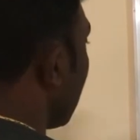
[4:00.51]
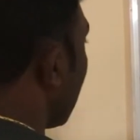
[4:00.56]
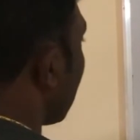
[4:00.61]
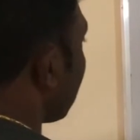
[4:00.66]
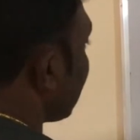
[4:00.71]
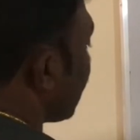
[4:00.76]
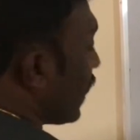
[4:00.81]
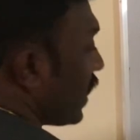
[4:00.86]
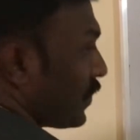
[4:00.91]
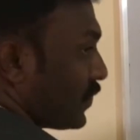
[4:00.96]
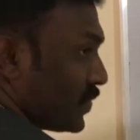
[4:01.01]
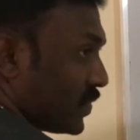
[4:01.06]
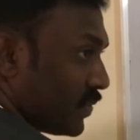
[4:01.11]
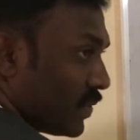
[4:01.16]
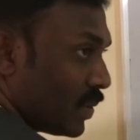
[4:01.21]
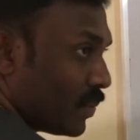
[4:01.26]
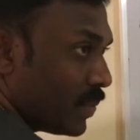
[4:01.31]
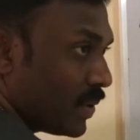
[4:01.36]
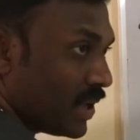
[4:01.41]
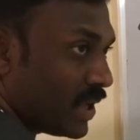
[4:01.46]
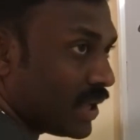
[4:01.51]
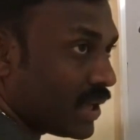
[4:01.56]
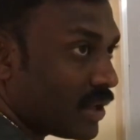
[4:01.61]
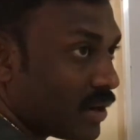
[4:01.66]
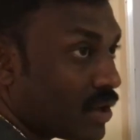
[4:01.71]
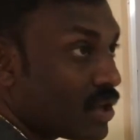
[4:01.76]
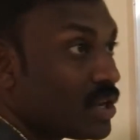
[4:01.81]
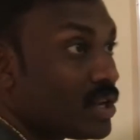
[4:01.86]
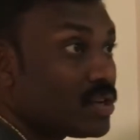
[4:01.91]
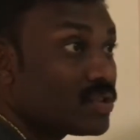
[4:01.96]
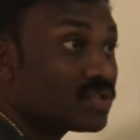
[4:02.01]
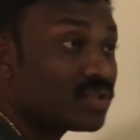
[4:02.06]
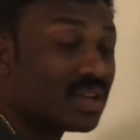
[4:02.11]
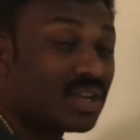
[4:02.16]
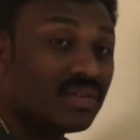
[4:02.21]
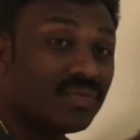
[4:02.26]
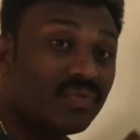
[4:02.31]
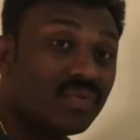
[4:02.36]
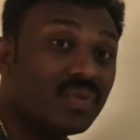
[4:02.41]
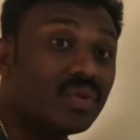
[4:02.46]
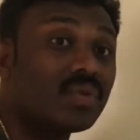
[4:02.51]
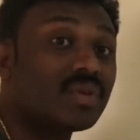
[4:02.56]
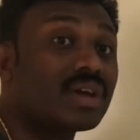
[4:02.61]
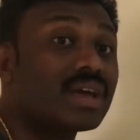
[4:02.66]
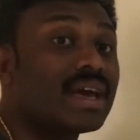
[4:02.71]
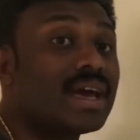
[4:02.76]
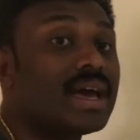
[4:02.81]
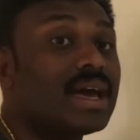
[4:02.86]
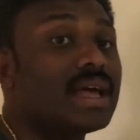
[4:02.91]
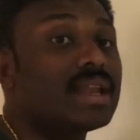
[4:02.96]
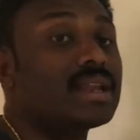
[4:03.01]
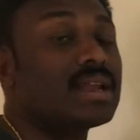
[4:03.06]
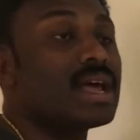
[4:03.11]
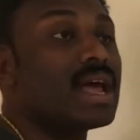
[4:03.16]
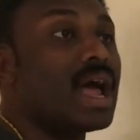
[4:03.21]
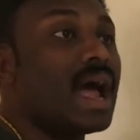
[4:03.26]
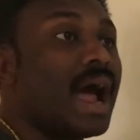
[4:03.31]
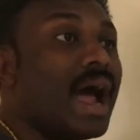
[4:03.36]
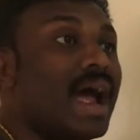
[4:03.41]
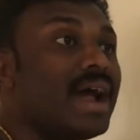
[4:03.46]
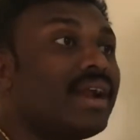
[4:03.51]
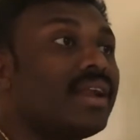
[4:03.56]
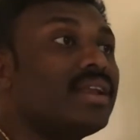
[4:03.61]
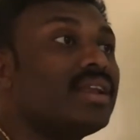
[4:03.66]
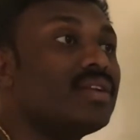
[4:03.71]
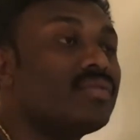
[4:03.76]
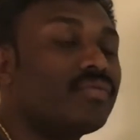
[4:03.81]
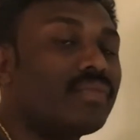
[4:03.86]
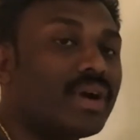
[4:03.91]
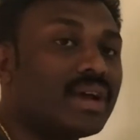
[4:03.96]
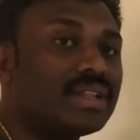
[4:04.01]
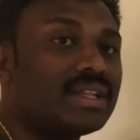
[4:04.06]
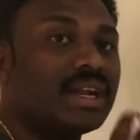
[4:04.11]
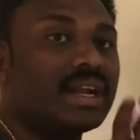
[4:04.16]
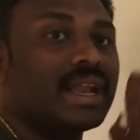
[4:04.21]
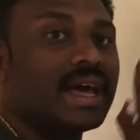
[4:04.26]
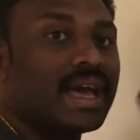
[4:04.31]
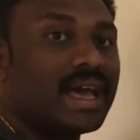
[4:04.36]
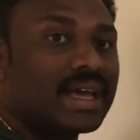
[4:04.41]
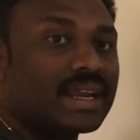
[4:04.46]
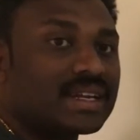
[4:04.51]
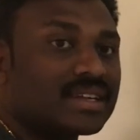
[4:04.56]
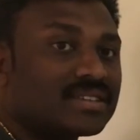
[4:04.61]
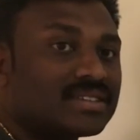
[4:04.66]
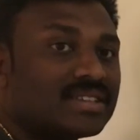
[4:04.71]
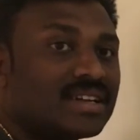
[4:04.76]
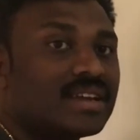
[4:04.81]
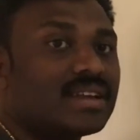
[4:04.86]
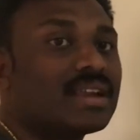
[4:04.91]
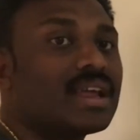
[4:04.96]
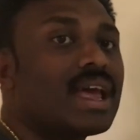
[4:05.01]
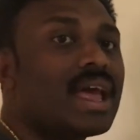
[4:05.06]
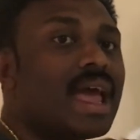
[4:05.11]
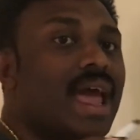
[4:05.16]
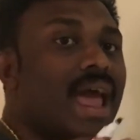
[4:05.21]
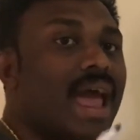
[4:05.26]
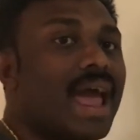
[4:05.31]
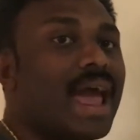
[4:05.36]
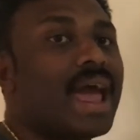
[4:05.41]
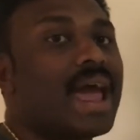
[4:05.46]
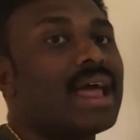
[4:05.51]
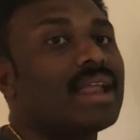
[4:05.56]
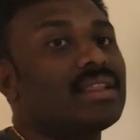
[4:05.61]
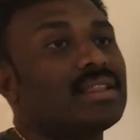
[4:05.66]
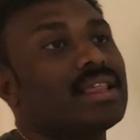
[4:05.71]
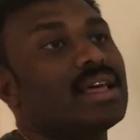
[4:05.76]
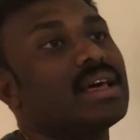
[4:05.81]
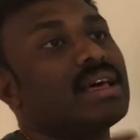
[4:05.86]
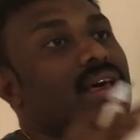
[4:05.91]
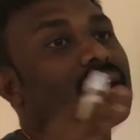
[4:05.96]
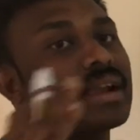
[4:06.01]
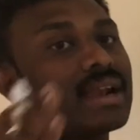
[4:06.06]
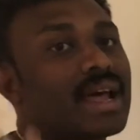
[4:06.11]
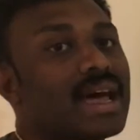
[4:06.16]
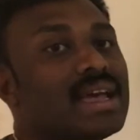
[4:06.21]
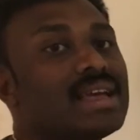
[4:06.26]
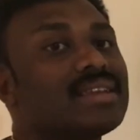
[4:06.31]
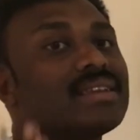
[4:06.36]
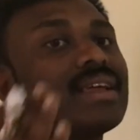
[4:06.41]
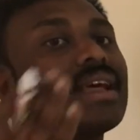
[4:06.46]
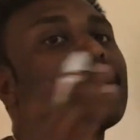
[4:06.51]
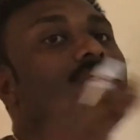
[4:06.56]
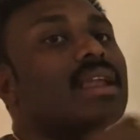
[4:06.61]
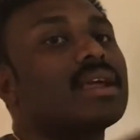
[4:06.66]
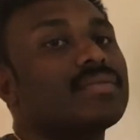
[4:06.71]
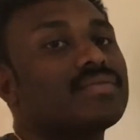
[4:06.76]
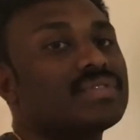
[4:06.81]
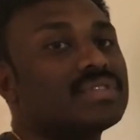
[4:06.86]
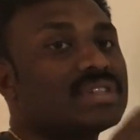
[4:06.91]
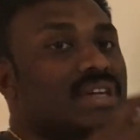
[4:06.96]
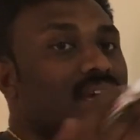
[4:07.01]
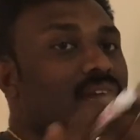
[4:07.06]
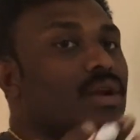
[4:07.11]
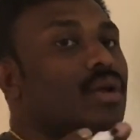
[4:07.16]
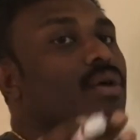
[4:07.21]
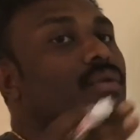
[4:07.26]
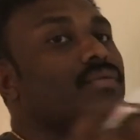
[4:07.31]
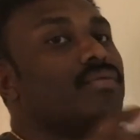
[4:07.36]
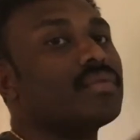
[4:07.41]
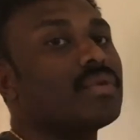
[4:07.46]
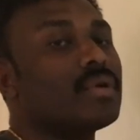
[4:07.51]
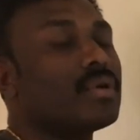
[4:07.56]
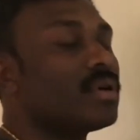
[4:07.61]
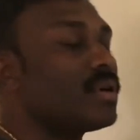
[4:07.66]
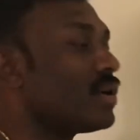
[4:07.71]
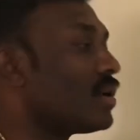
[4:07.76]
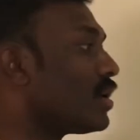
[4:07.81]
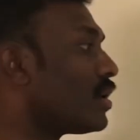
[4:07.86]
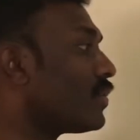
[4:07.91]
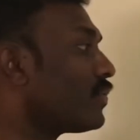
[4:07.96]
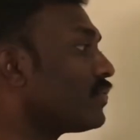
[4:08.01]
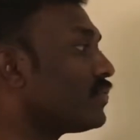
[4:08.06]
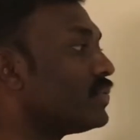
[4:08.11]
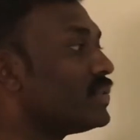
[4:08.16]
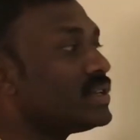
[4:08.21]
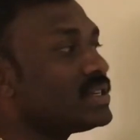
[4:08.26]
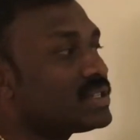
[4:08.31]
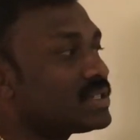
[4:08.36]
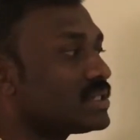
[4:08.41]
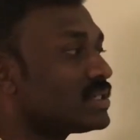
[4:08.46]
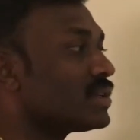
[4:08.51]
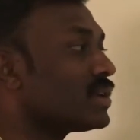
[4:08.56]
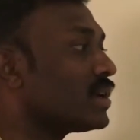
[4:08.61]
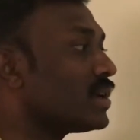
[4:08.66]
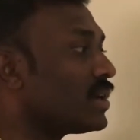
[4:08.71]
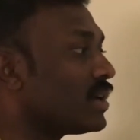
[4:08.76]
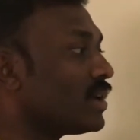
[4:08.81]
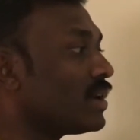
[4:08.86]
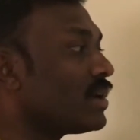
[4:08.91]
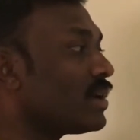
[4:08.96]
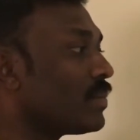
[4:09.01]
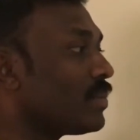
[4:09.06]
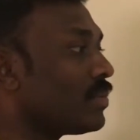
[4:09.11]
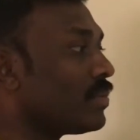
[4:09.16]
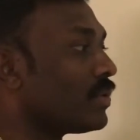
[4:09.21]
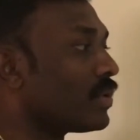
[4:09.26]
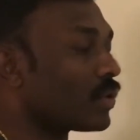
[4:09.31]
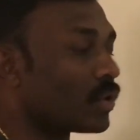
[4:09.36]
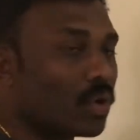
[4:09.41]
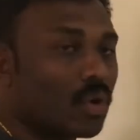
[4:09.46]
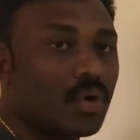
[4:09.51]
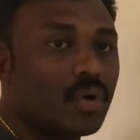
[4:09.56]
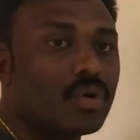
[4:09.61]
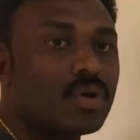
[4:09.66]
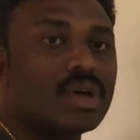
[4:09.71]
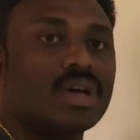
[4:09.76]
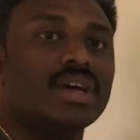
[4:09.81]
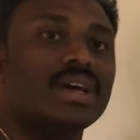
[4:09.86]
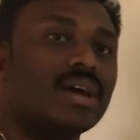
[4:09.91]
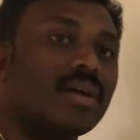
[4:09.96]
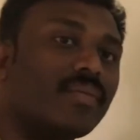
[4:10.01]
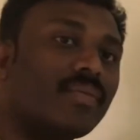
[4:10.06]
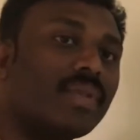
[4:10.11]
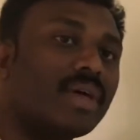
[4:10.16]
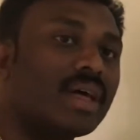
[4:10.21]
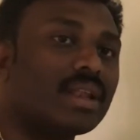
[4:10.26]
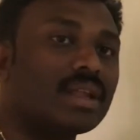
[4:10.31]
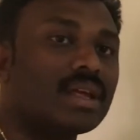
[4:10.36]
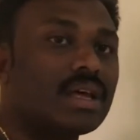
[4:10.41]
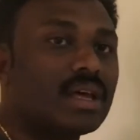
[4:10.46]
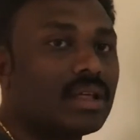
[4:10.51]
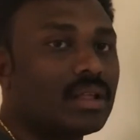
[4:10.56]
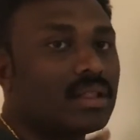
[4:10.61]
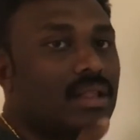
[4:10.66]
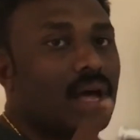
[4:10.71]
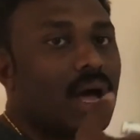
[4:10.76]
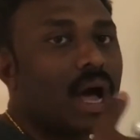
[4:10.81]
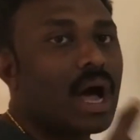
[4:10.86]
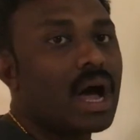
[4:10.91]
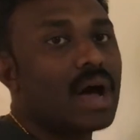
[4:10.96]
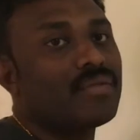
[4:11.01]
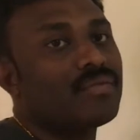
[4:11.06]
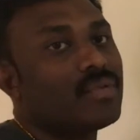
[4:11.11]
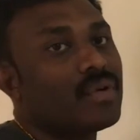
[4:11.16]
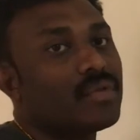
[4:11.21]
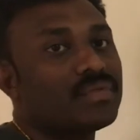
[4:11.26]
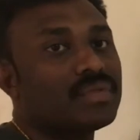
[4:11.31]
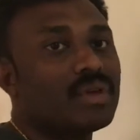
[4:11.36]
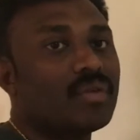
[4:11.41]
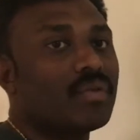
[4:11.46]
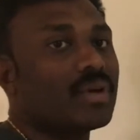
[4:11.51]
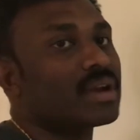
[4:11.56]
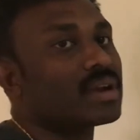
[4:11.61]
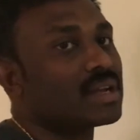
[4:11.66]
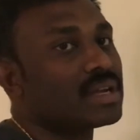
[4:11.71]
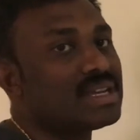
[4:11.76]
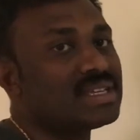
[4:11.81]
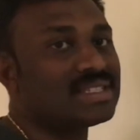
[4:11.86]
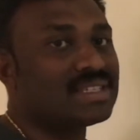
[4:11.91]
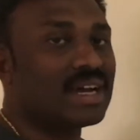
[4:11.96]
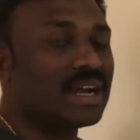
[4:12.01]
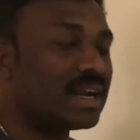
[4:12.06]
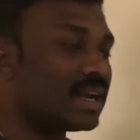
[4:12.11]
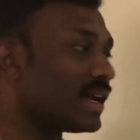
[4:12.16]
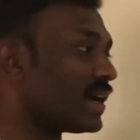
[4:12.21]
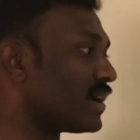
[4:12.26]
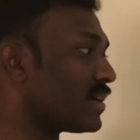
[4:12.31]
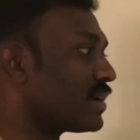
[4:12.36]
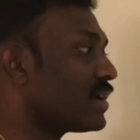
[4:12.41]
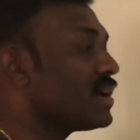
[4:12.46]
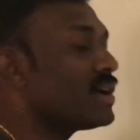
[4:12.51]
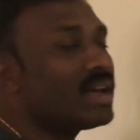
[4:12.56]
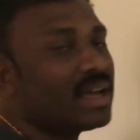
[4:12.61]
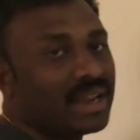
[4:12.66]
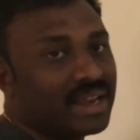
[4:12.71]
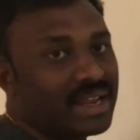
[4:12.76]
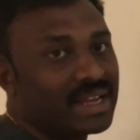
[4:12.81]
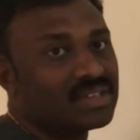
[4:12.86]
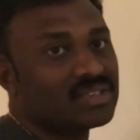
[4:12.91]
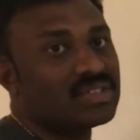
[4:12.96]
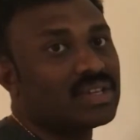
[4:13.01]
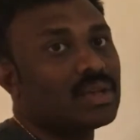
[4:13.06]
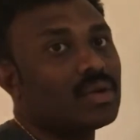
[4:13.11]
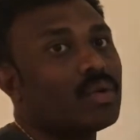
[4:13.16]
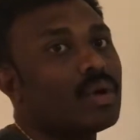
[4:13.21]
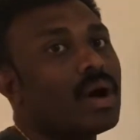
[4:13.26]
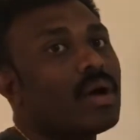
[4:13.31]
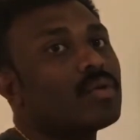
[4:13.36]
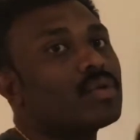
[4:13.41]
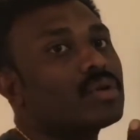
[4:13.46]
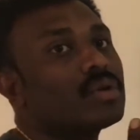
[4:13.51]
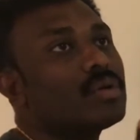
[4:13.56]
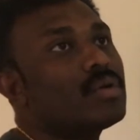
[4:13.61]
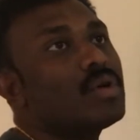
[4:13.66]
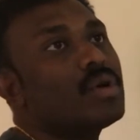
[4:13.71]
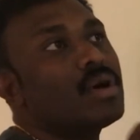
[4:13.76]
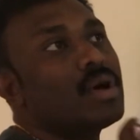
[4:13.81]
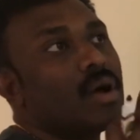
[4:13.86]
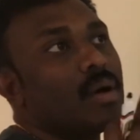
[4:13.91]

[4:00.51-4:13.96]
and the left will be here. So if you can identify the direction and the right and left side of this row, then the half of the work is done. Next you have to